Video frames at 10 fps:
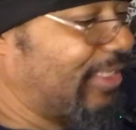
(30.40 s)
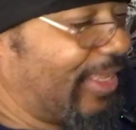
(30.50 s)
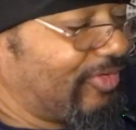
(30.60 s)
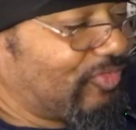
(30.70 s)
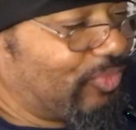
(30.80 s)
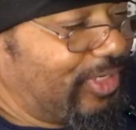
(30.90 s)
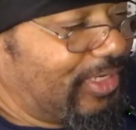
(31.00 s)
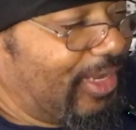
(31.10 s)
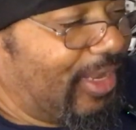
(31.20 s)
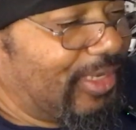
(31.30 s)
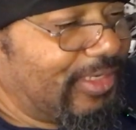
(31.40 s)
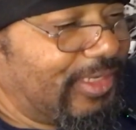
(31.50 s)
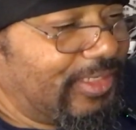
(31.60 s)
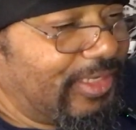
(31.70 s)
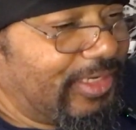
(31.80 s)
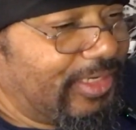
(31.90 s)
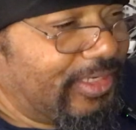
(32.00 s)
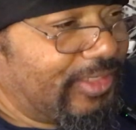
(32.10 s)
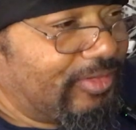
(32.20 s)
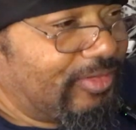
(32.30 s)
Last week I only did
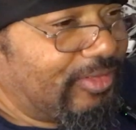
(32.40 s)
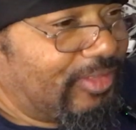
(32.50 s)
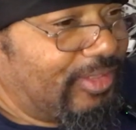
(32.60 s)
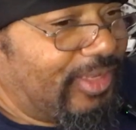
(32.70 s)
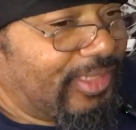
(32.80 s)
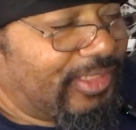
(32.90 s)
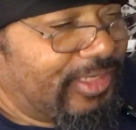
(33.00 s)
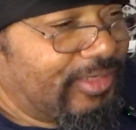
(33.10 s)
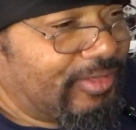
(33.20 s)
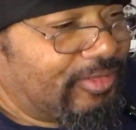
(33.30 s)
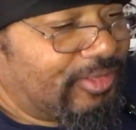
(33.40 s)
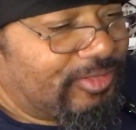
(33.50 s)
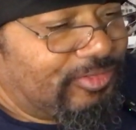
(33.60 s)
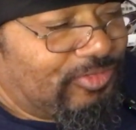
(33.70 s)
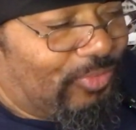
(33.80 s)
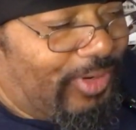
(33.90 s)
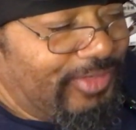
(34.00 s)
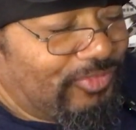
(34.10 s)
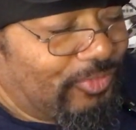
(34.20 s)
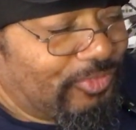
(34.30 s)
it, I think,
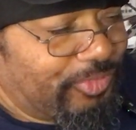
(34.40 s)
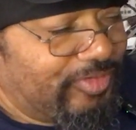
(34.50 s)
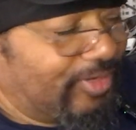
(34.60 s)
twice or three